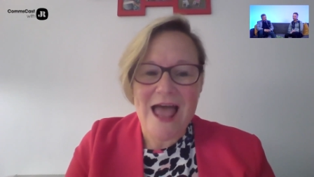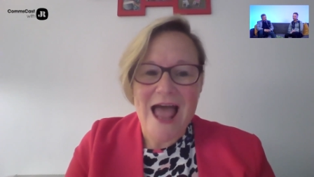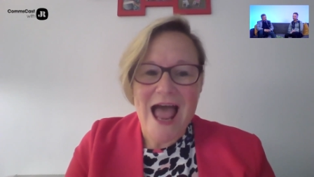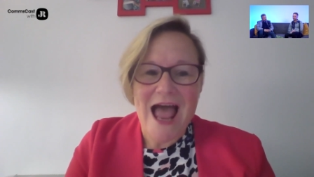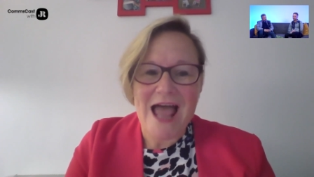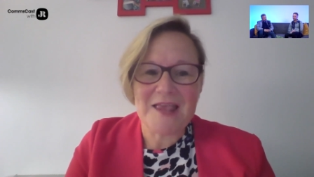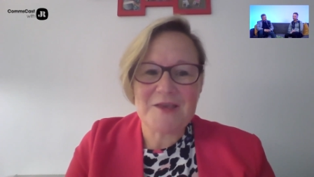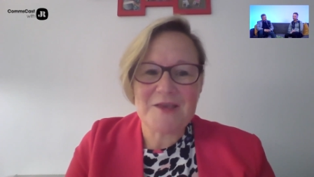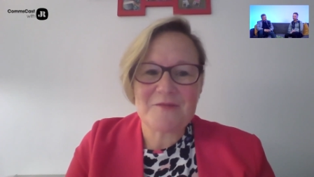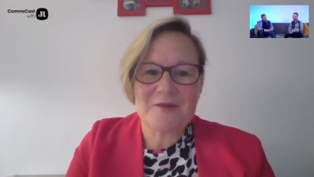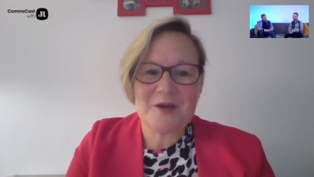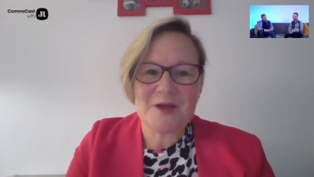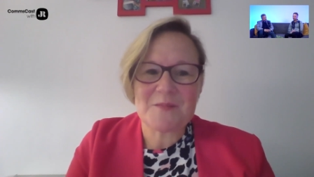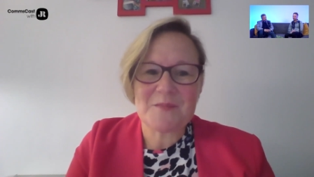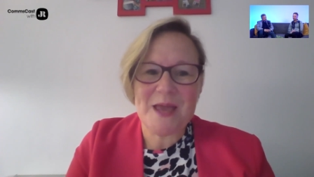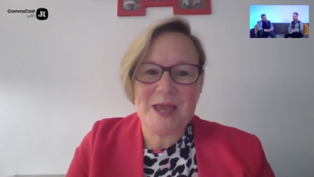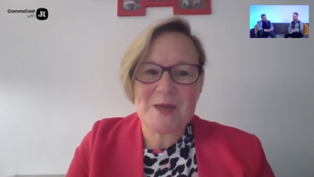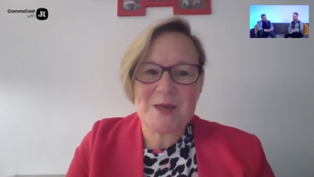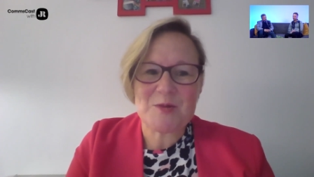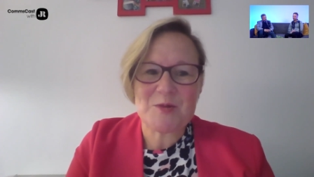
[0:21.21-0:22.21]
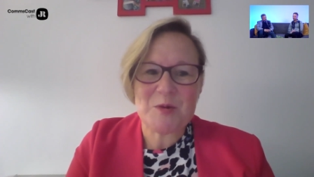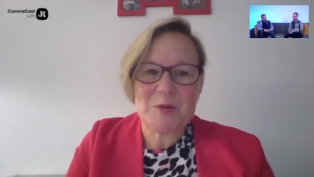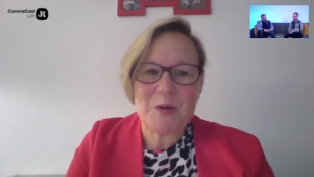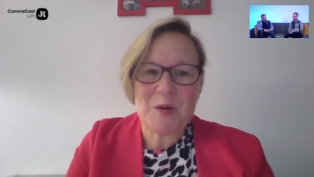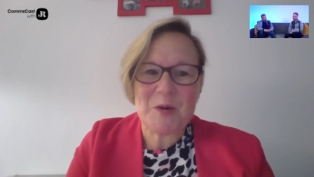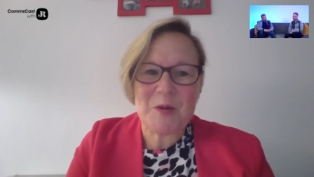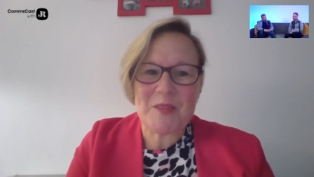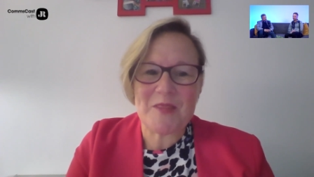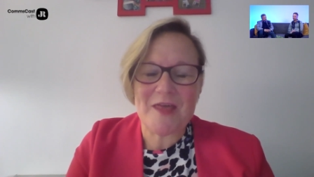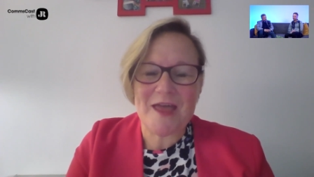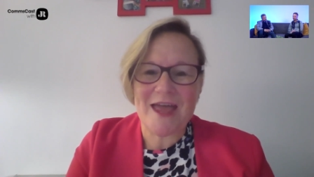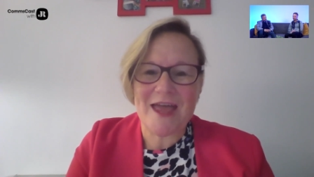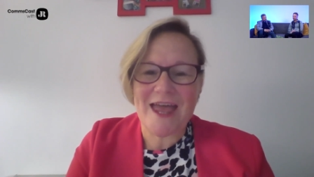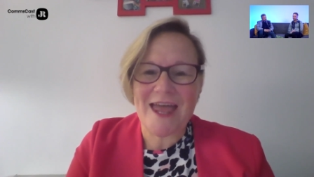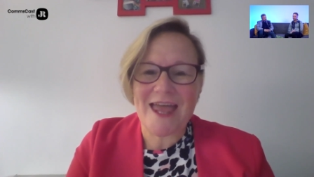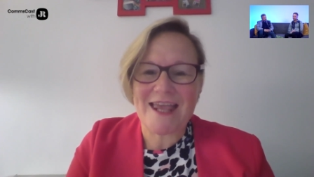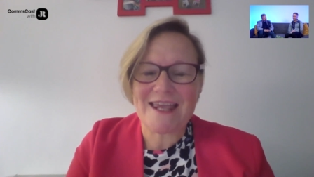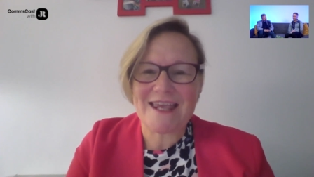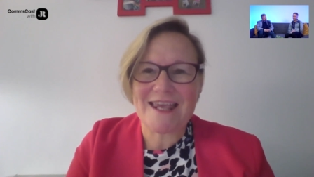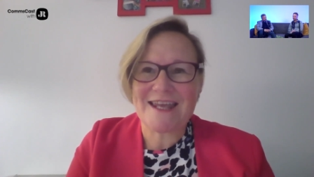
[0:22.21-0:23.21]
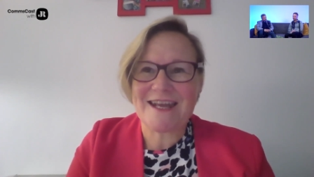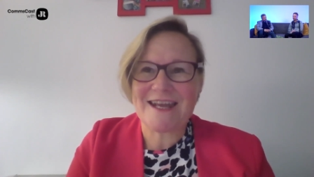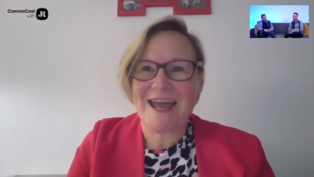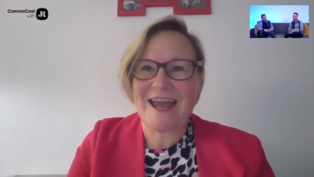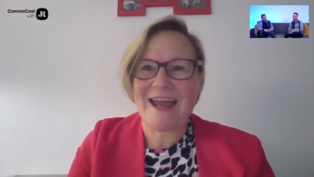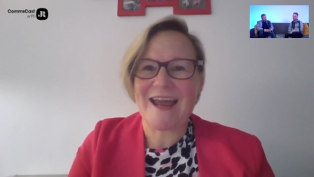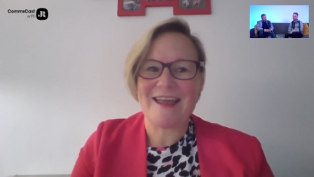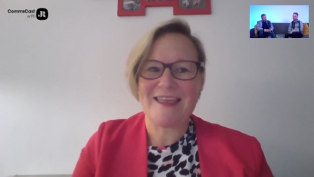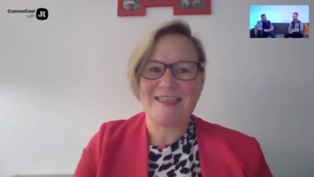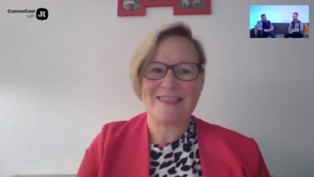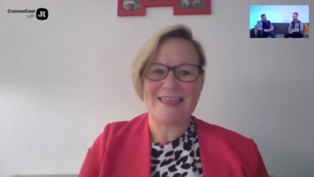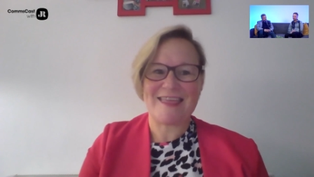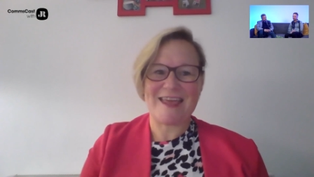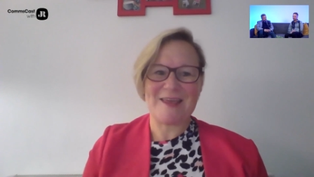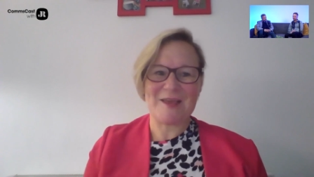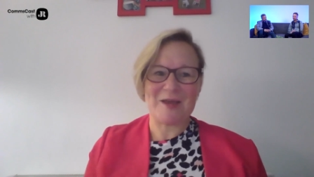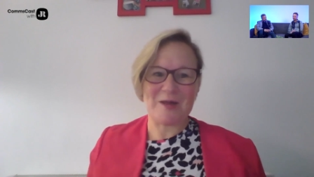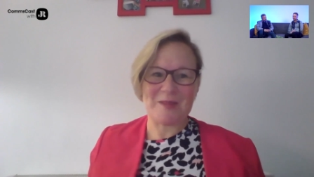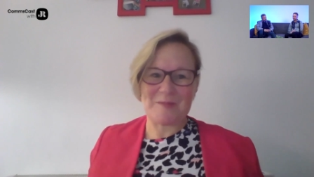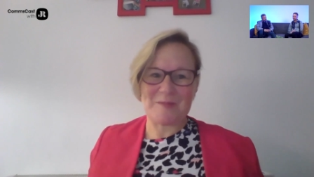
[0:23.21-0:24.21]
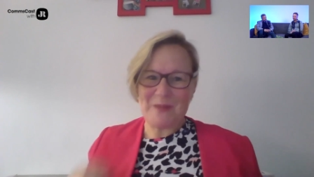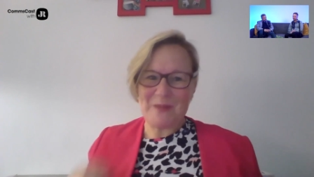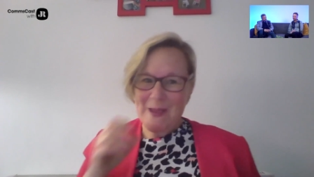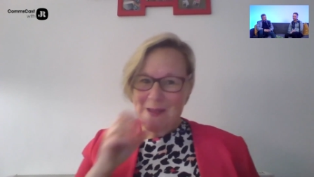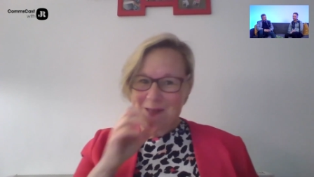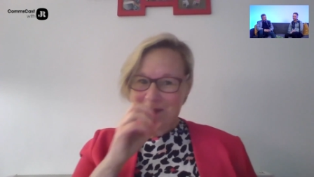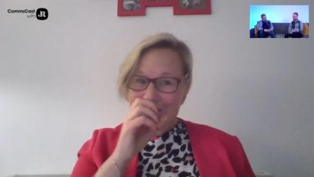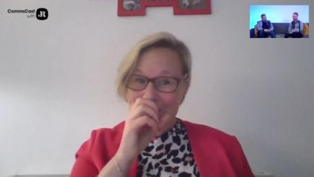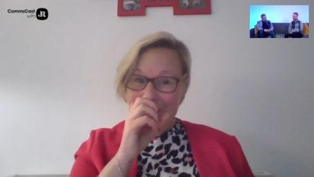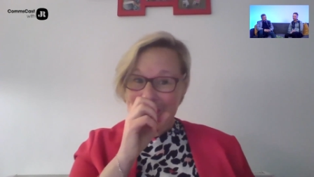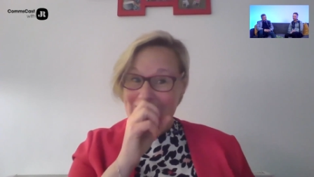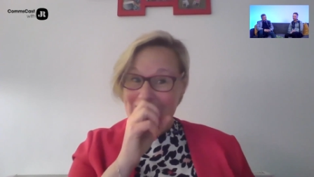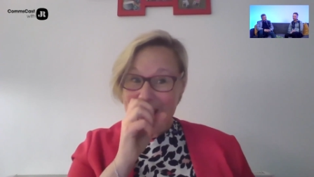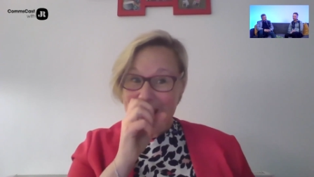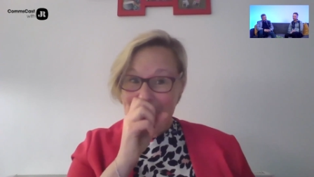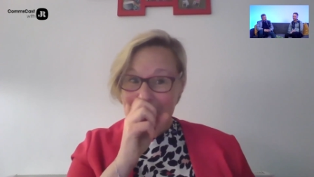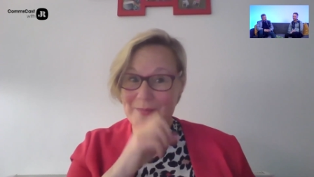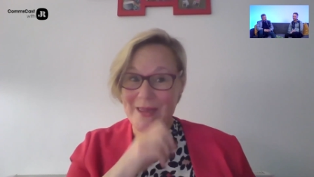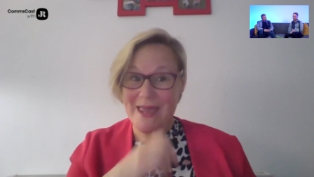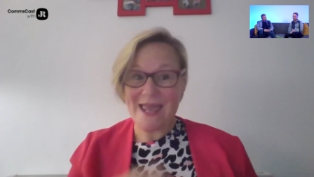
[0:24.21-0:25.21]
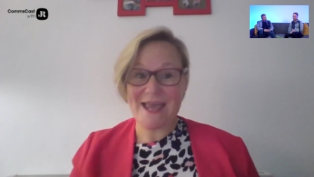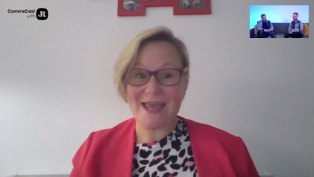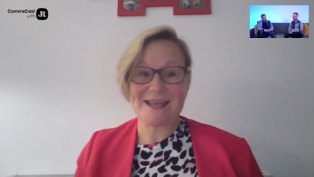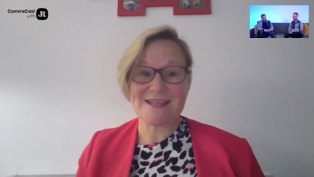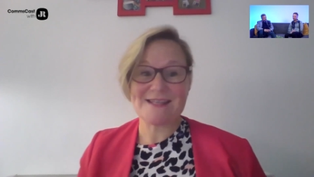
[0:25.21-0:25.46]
And you've got to make sure that, that you're the person that they pick.